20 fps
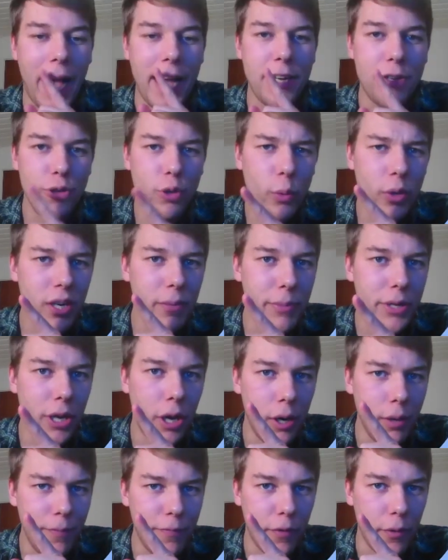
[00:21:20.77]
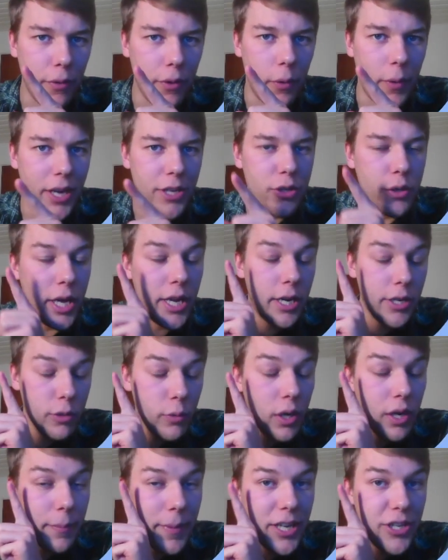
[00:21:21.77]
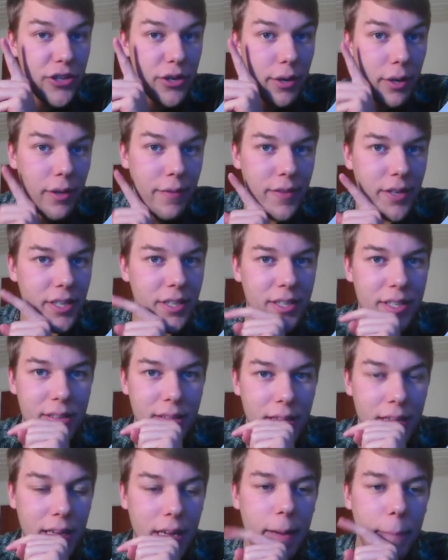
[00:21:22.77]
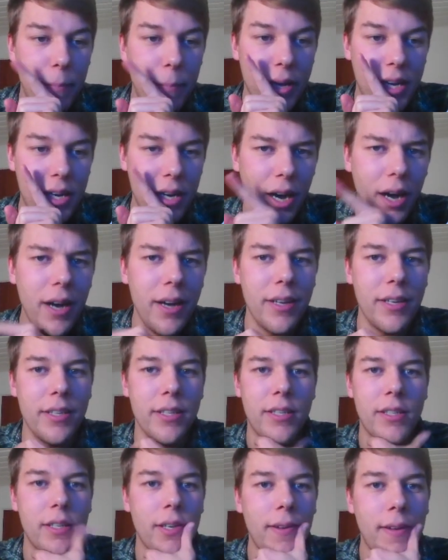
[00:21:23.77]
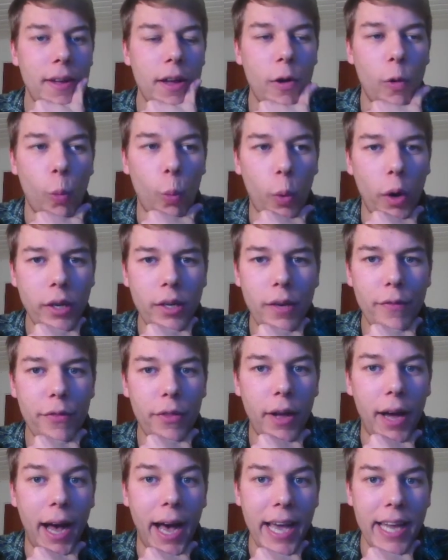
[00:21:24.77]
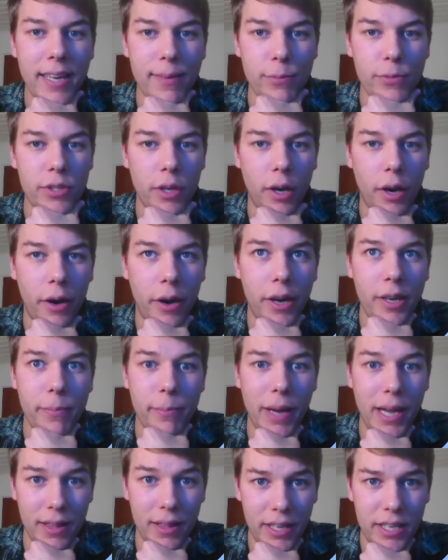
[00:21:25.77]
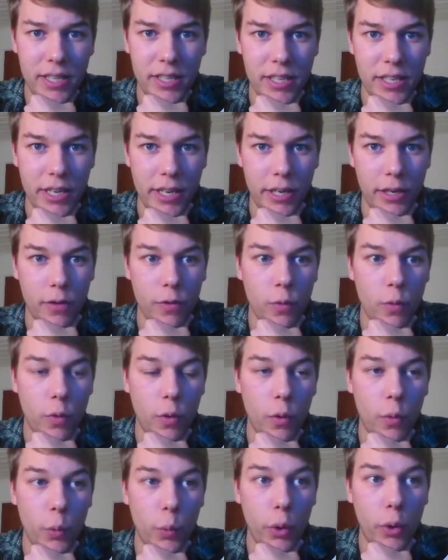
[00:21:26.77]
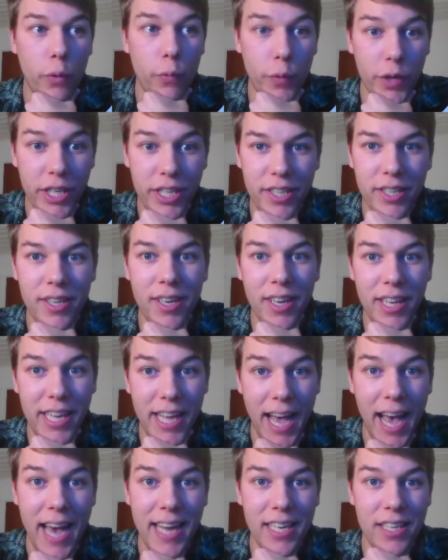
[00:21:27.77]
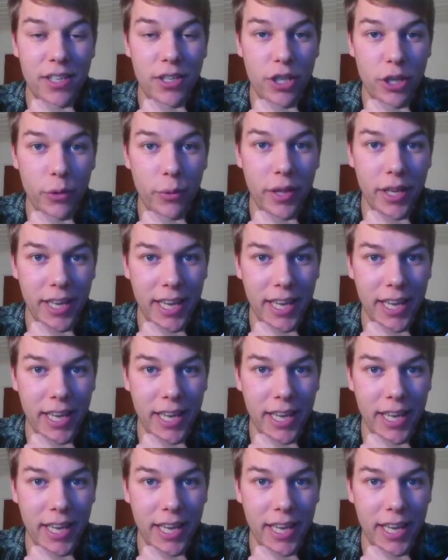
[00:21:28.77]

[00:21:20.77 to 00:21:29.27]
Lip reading: I do want to be hopeful though, and I do want to mention all of these because one of the items on my list here were recently added to the